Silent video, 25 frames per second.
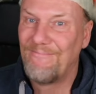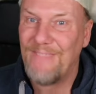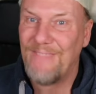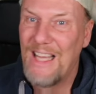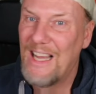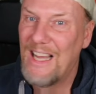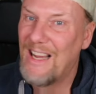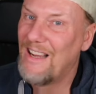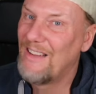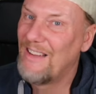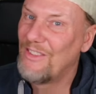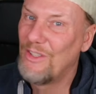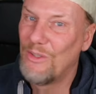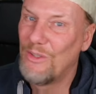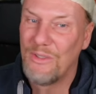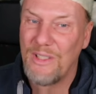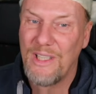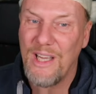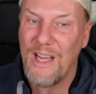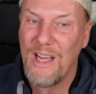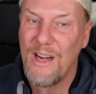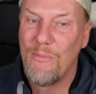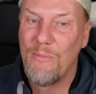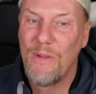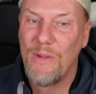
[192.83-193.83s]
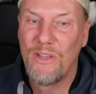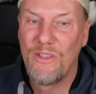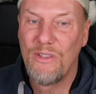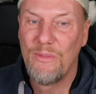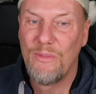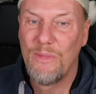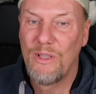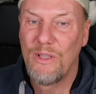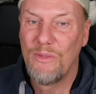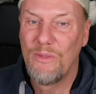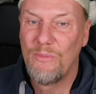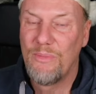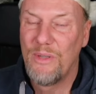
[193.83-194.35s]
Yeah, don't care much
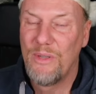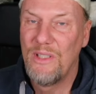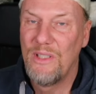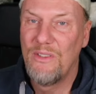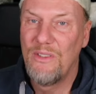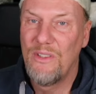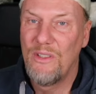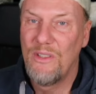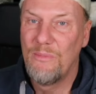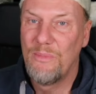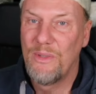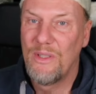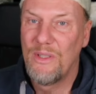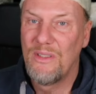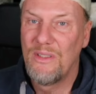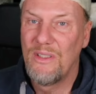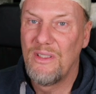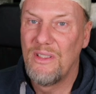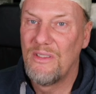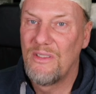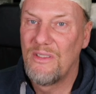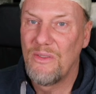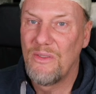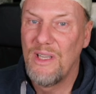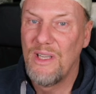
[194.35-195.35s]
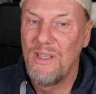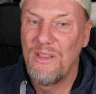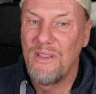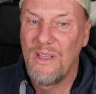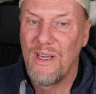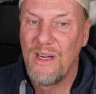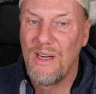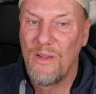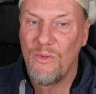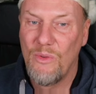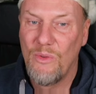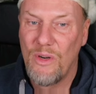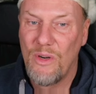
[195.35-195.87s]
about printer, but it's great
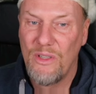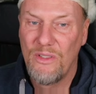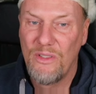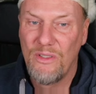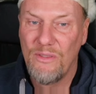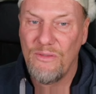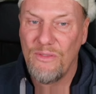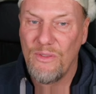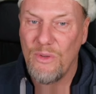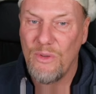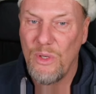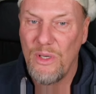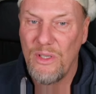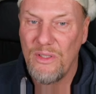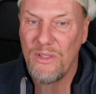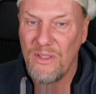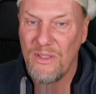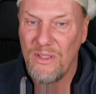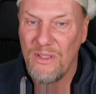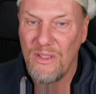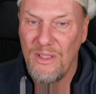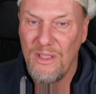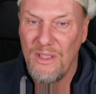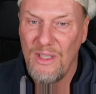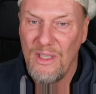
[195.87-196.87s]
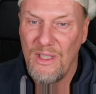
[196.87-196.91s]
that it works, of course.